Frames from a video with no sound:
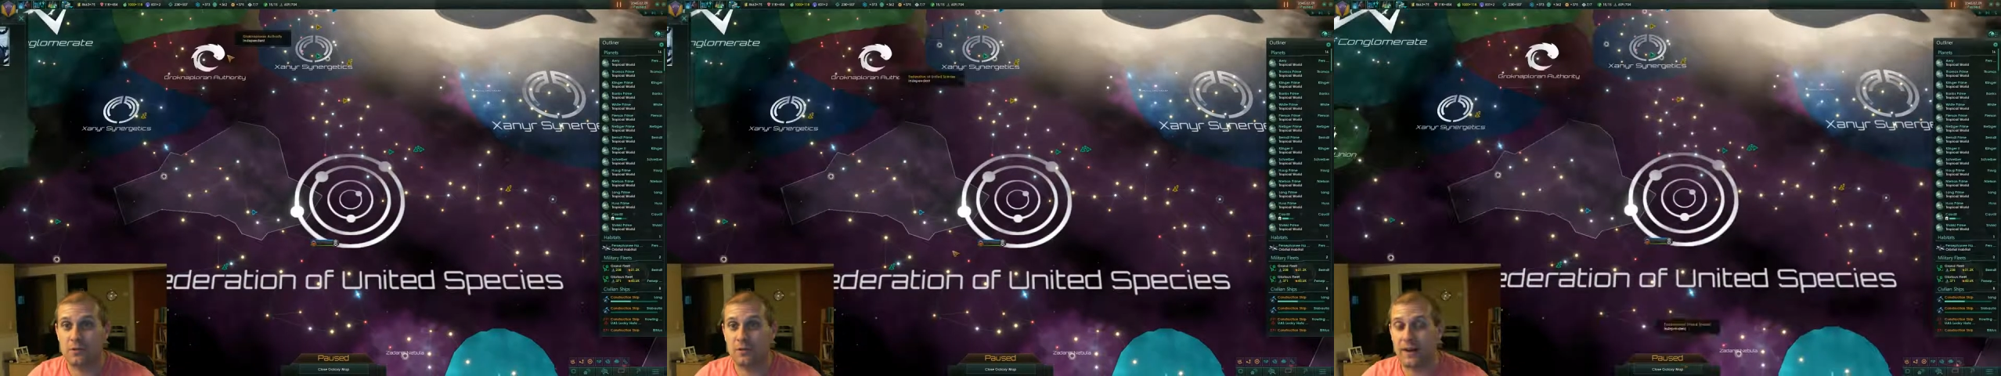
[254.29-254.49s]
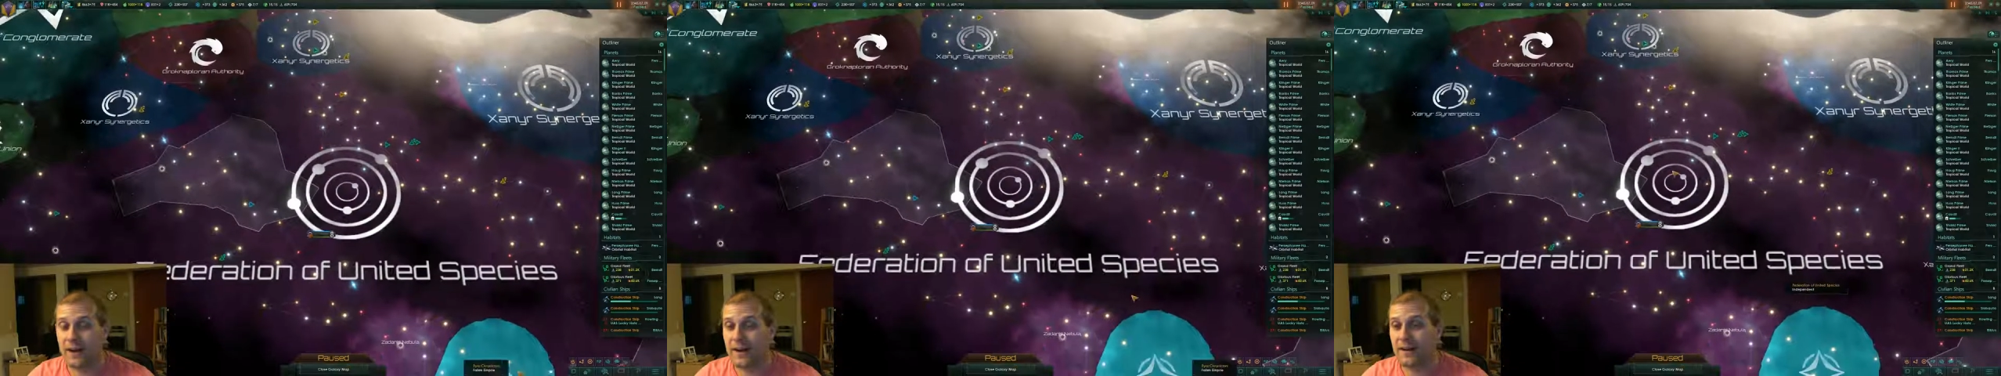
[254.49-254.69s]

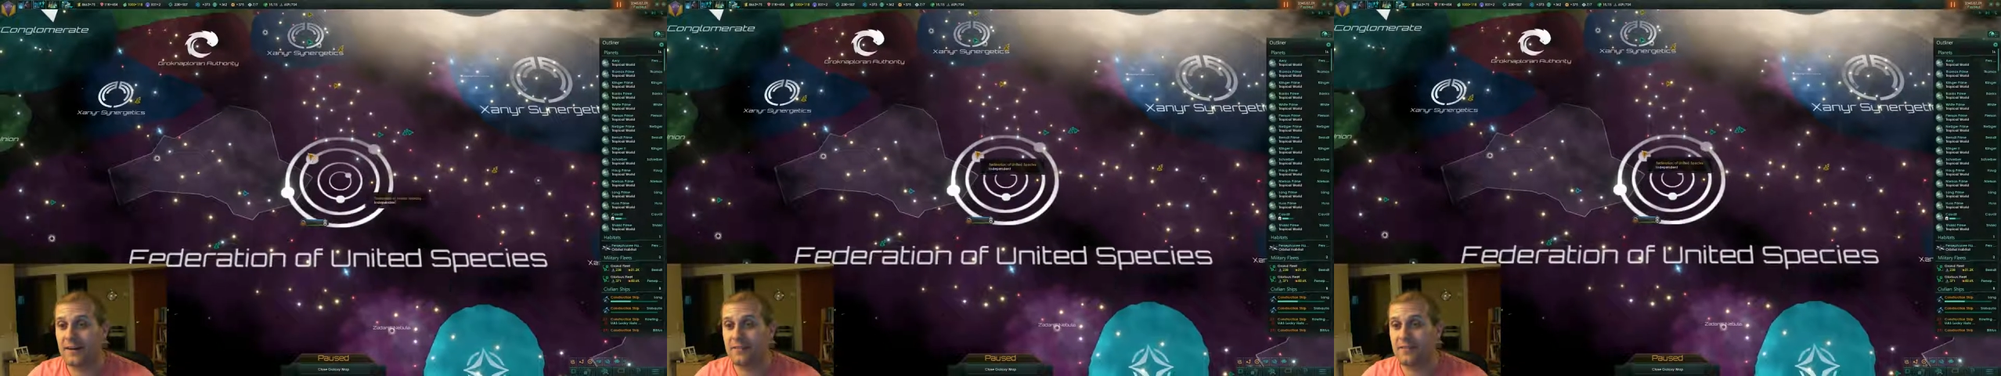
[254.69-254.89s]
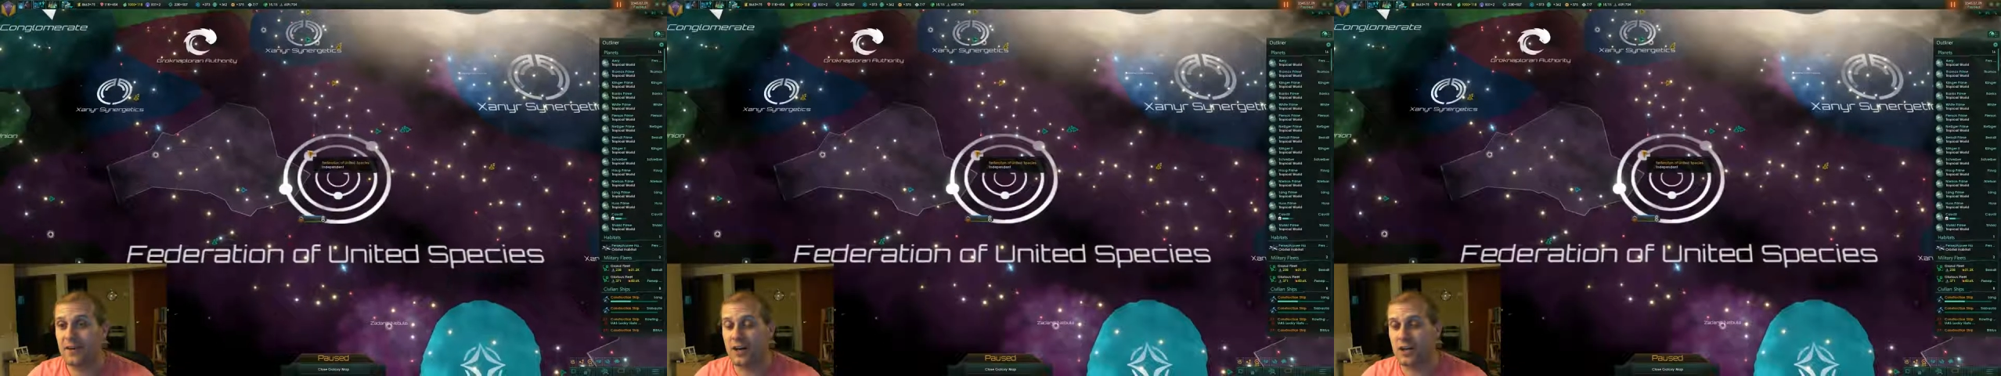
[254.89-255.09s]

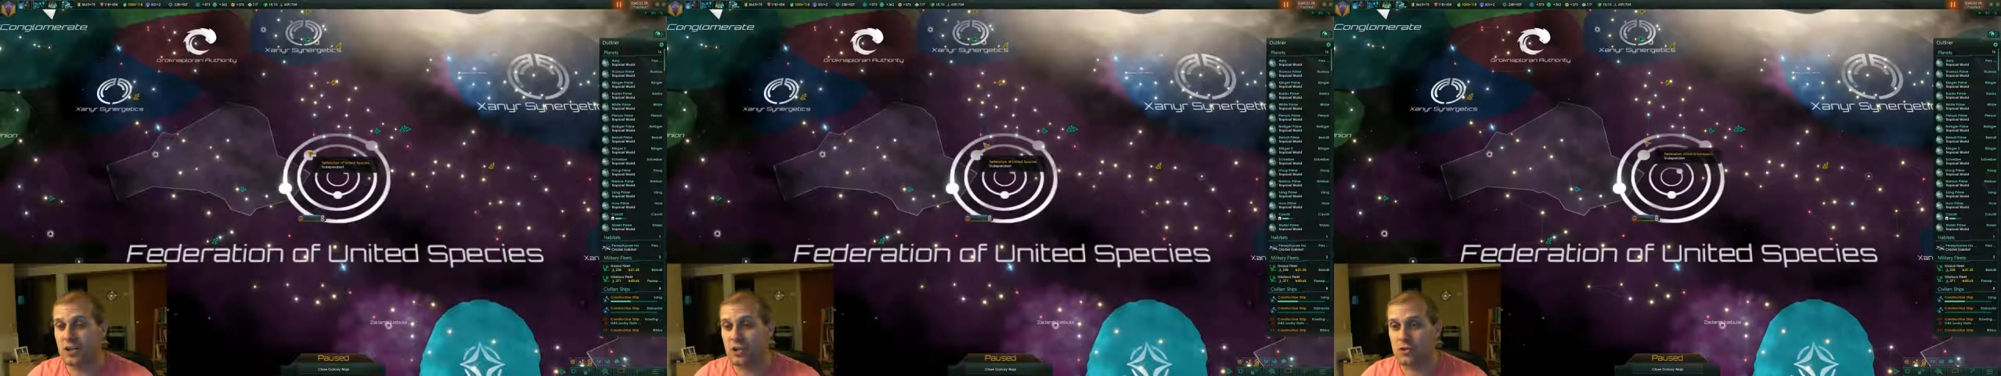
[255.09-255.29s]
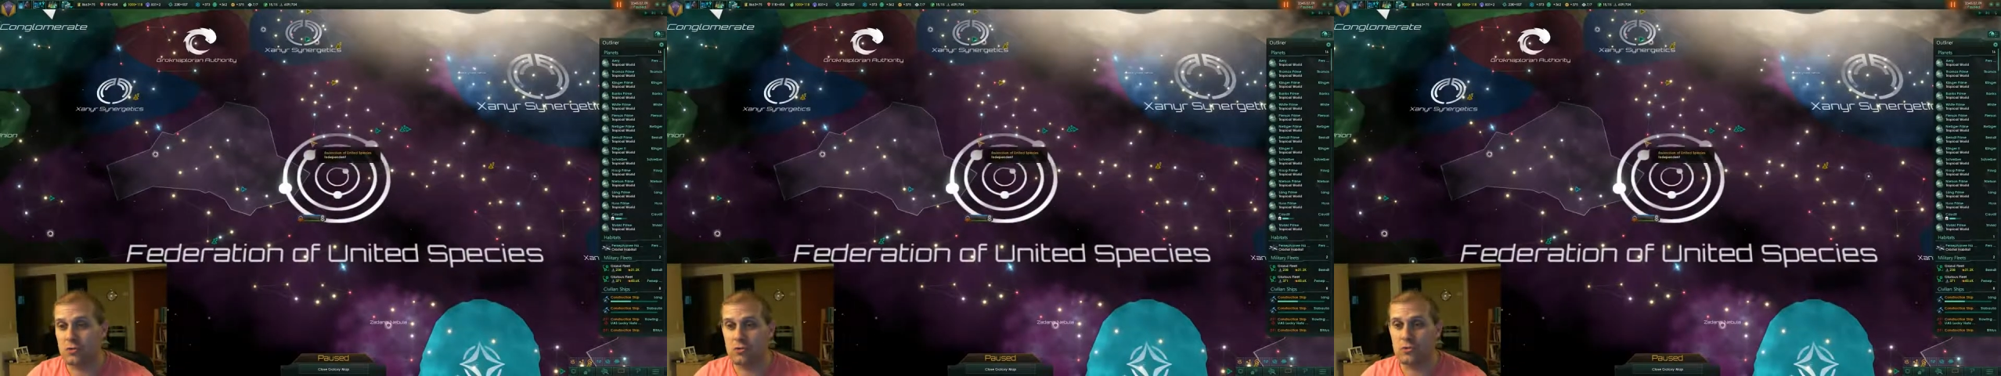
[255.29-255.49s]
have a
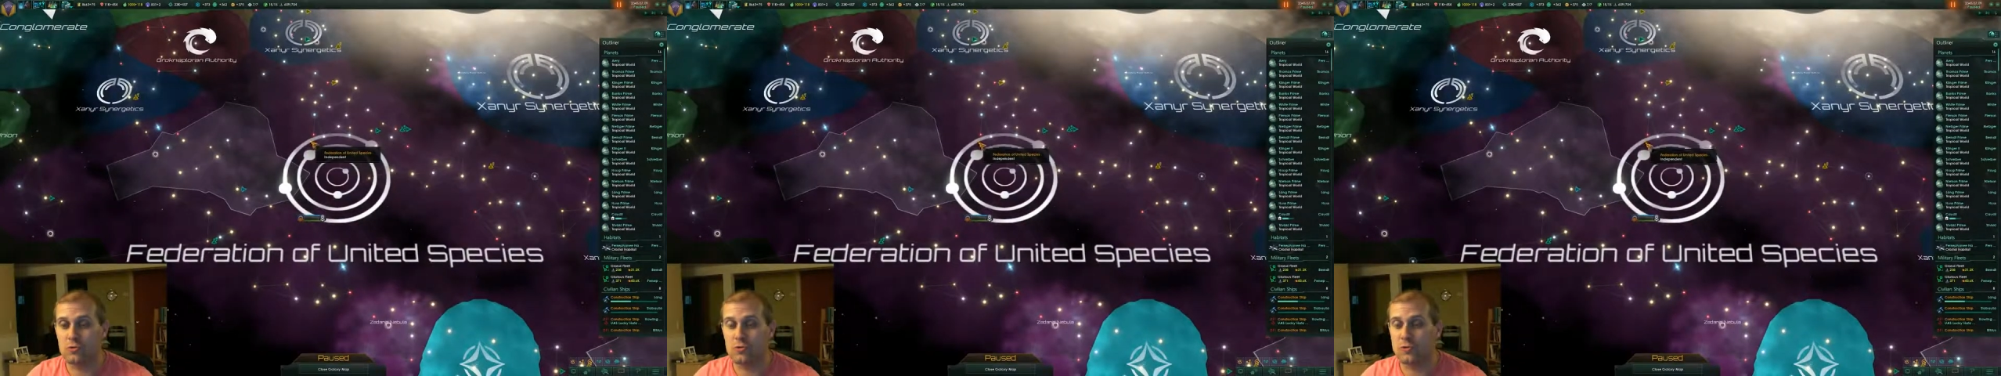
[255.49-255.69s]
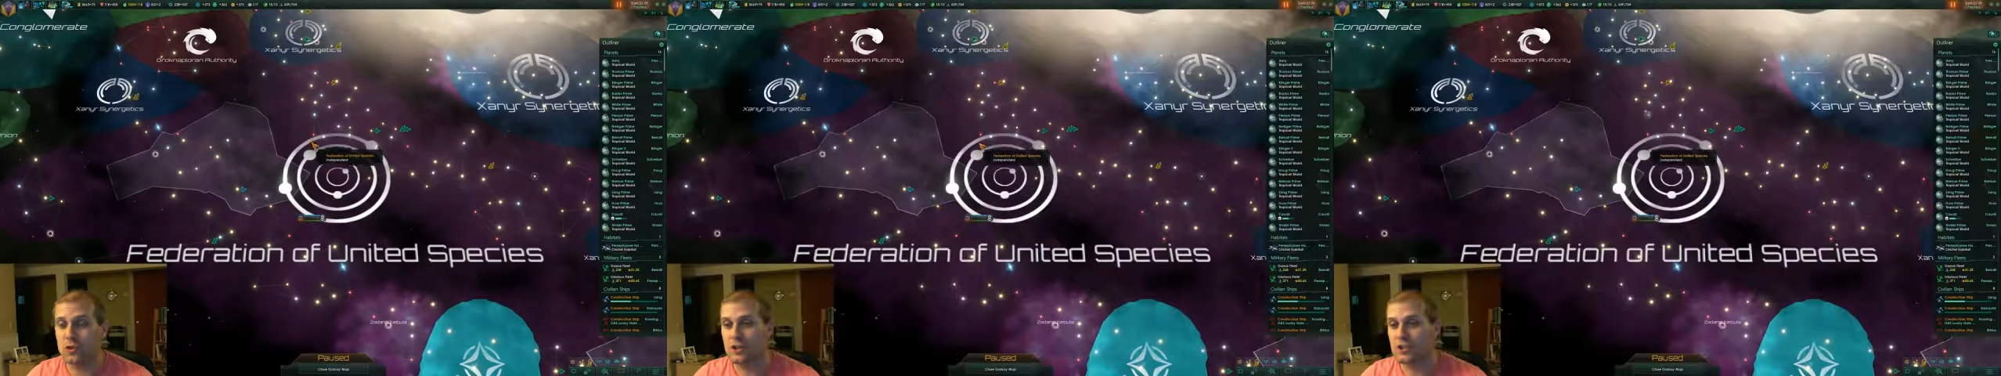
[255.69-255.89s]
new